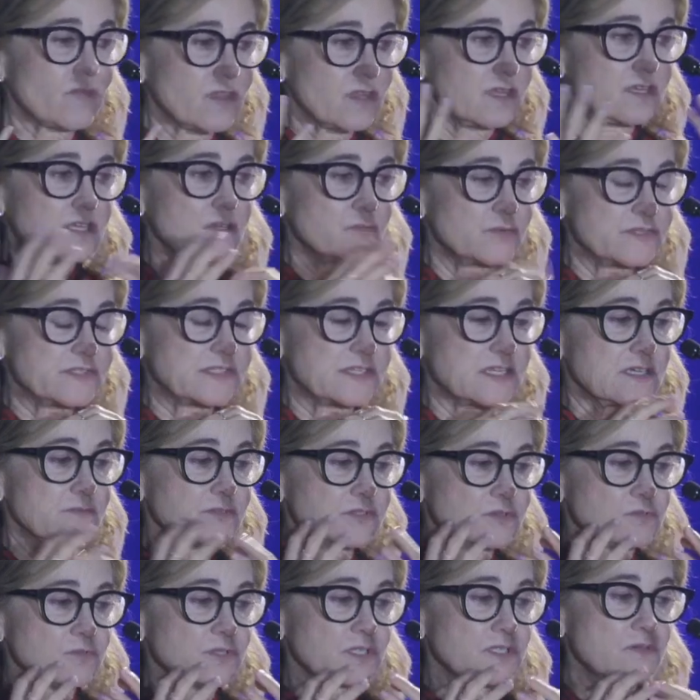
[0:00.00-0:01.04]
It was, it
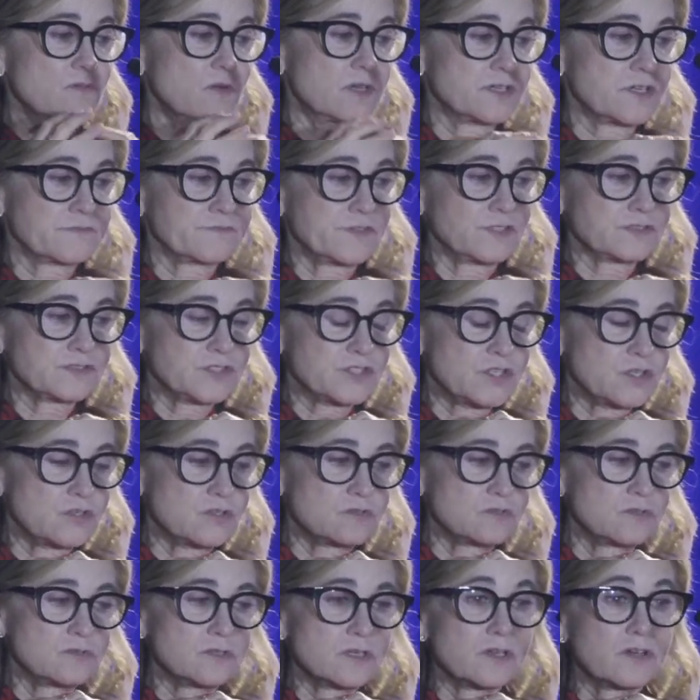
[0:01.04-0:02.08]
was really wonderful
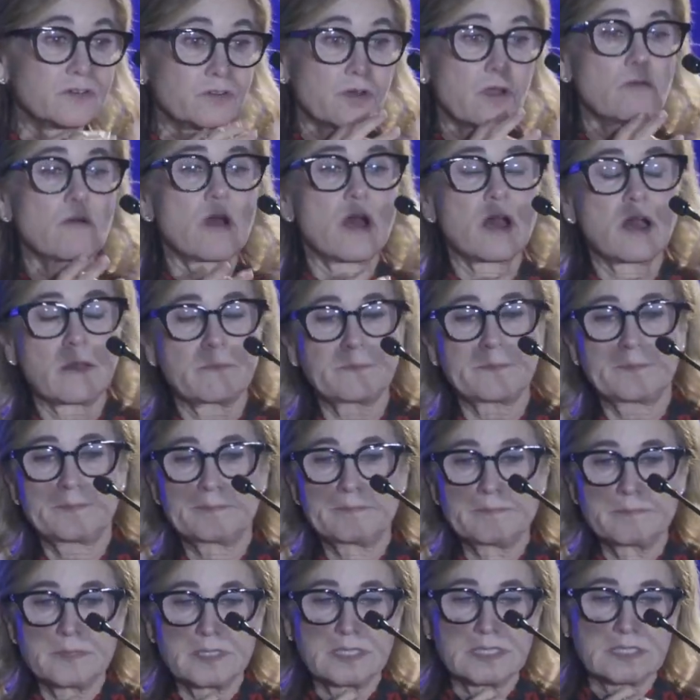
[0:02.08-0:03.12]
to grow up
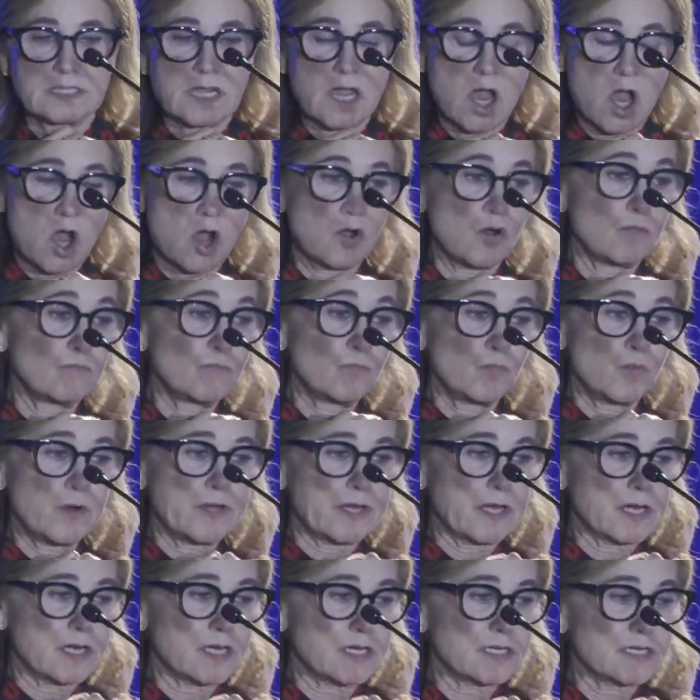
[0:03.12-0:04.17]
in a home
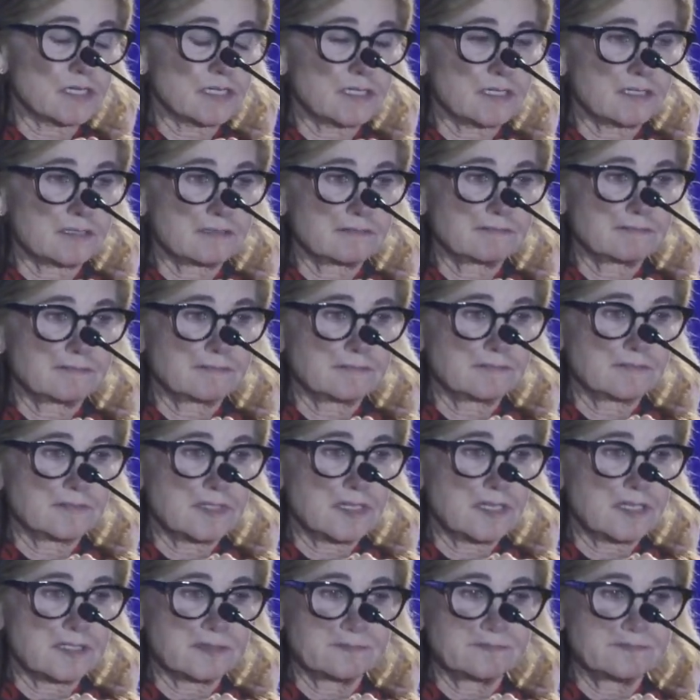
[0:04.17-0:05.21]
where,
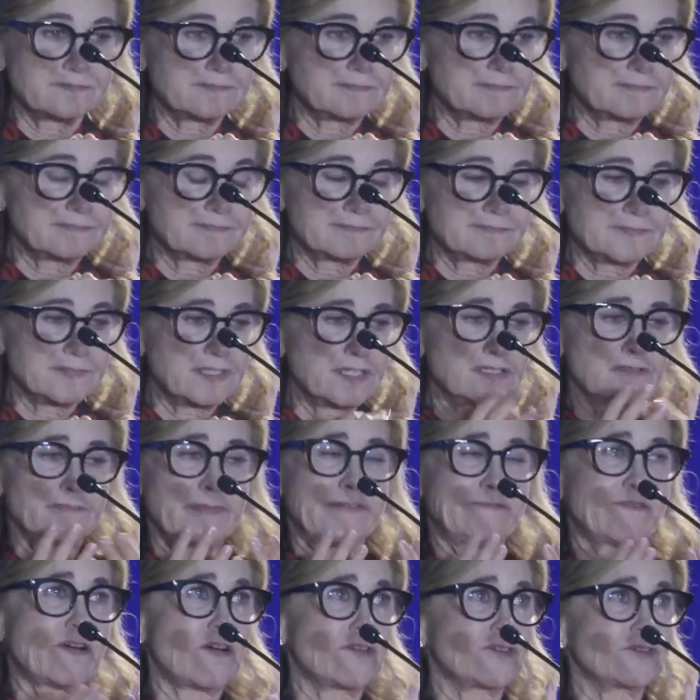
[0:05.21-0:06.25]
um, you know, my
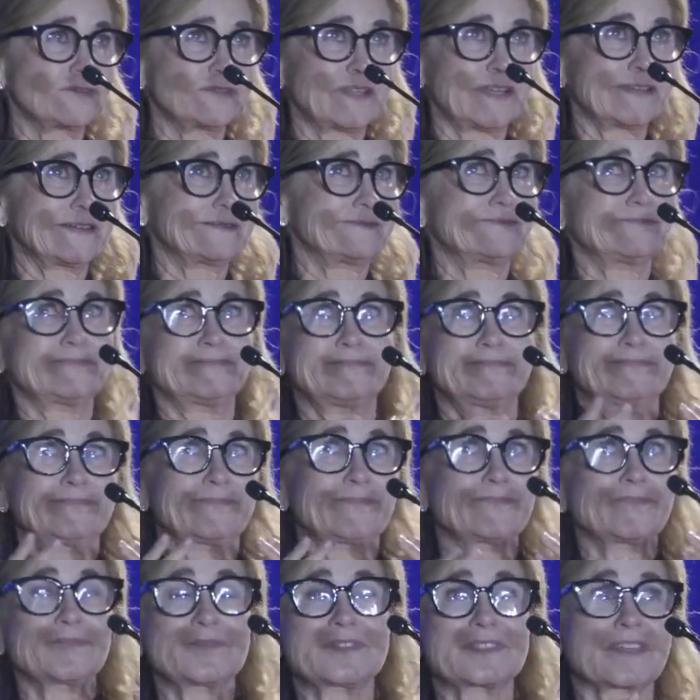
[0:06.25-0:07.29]
father like
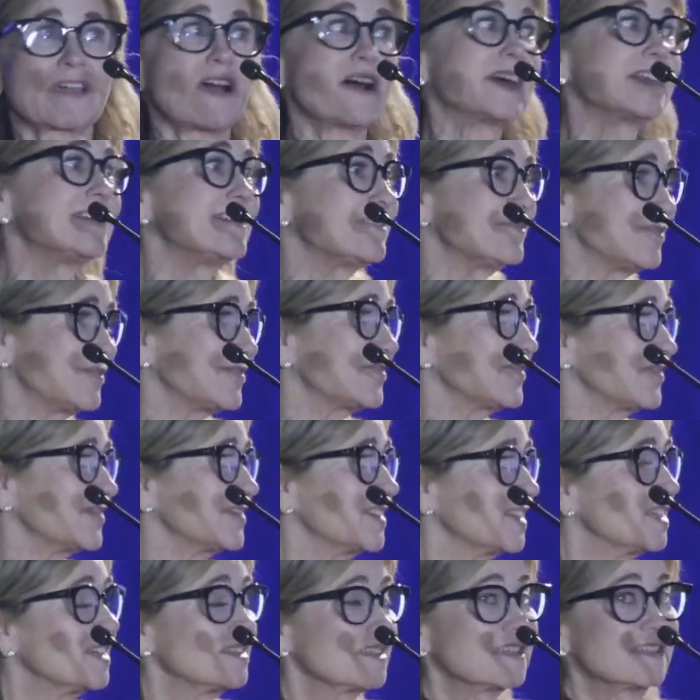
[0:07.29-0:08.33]
was kind of
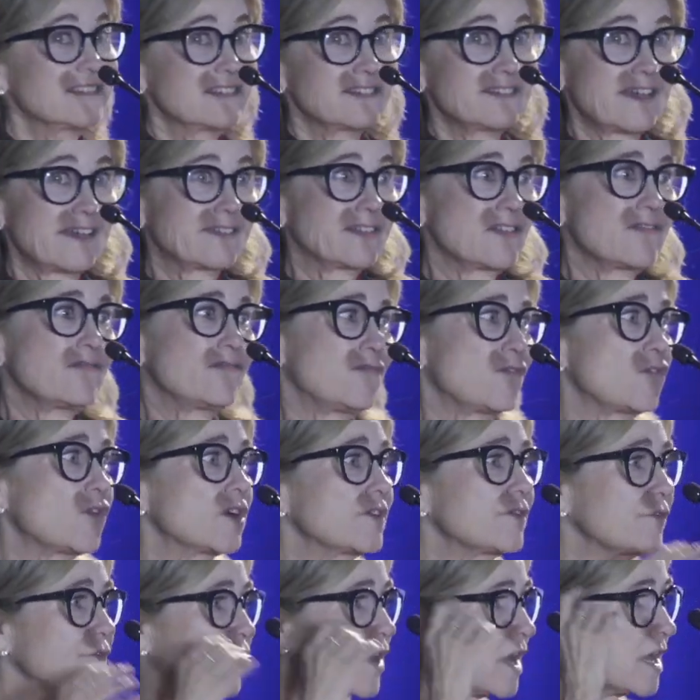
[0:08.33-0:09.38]
at the
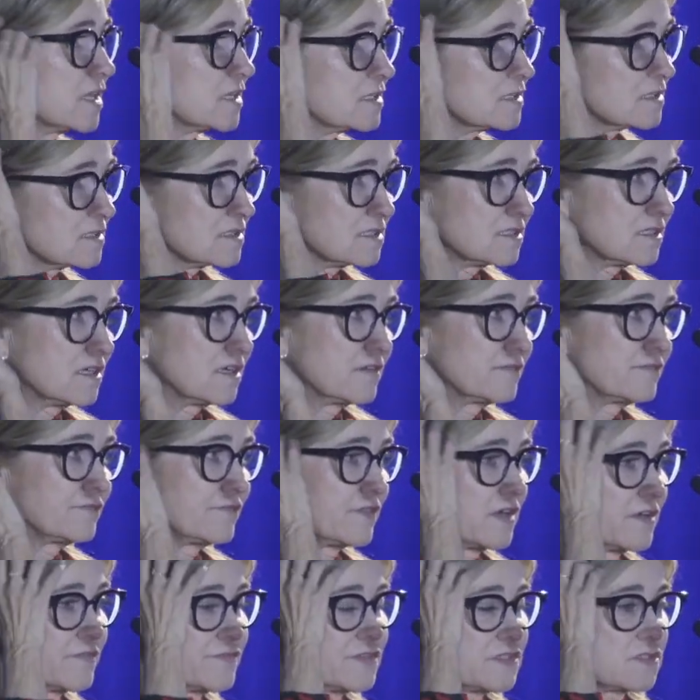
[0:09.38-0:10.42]
forefront of,
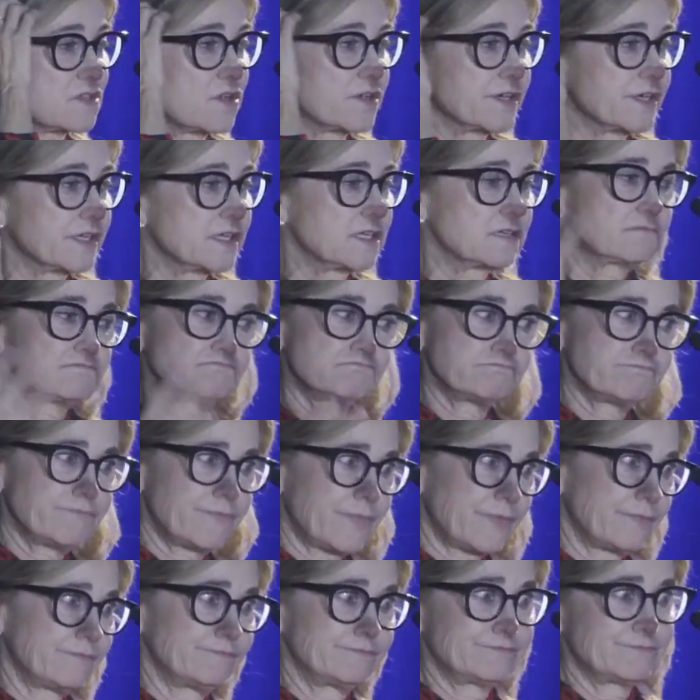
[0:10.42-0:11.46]
of starting,
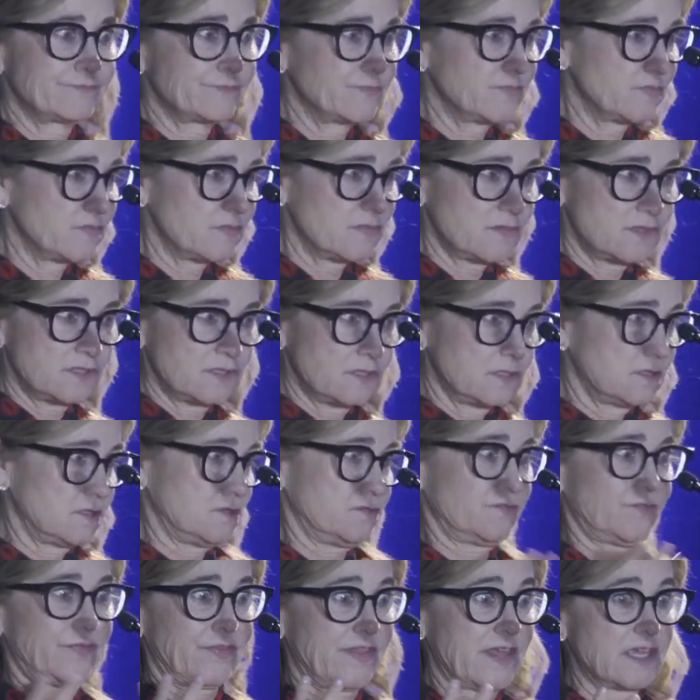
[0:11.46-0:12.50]
you know,
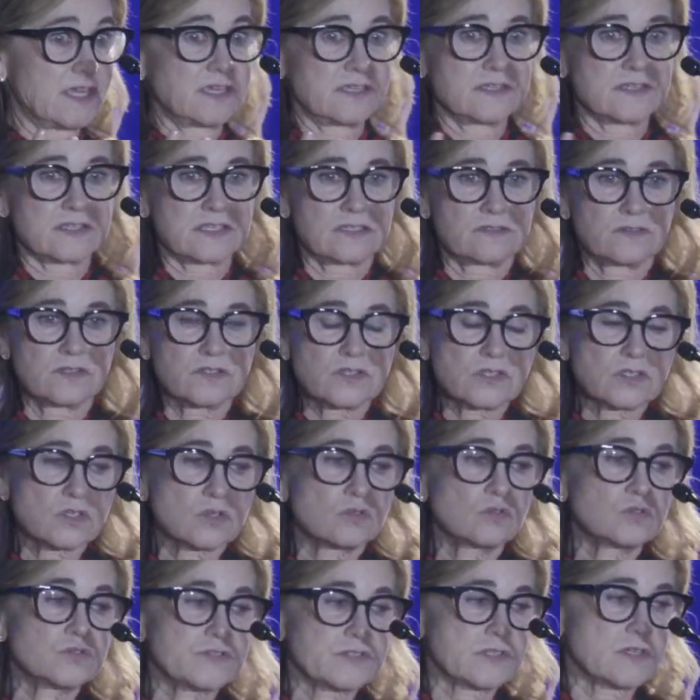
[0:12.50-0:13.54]
things in the
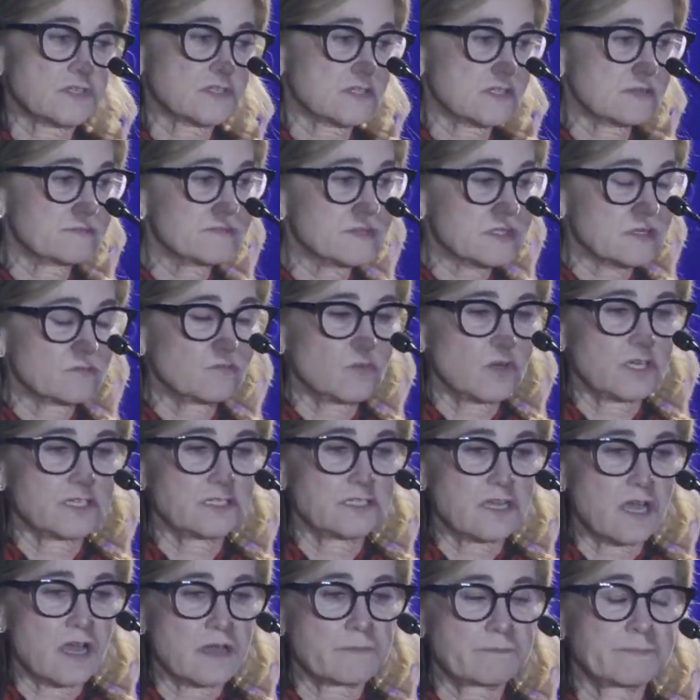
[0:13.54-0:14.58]
school systems and
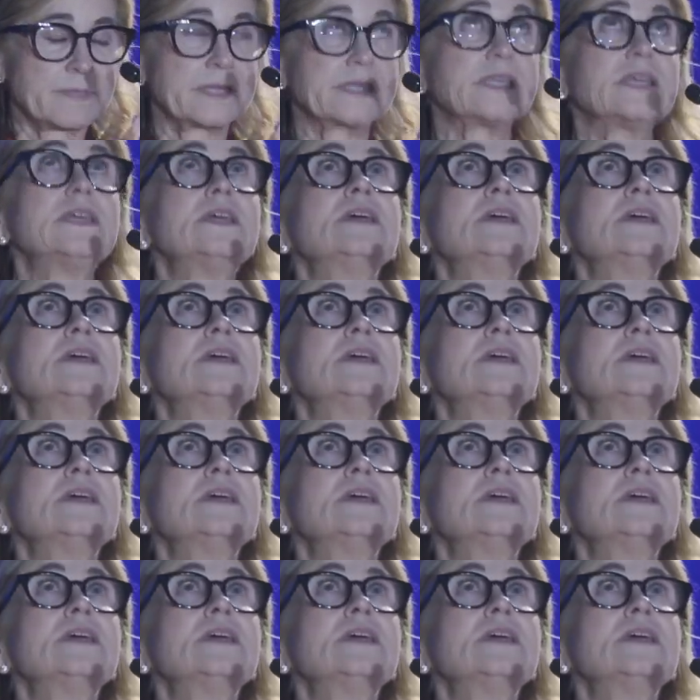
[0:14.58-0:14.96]
whatnot, but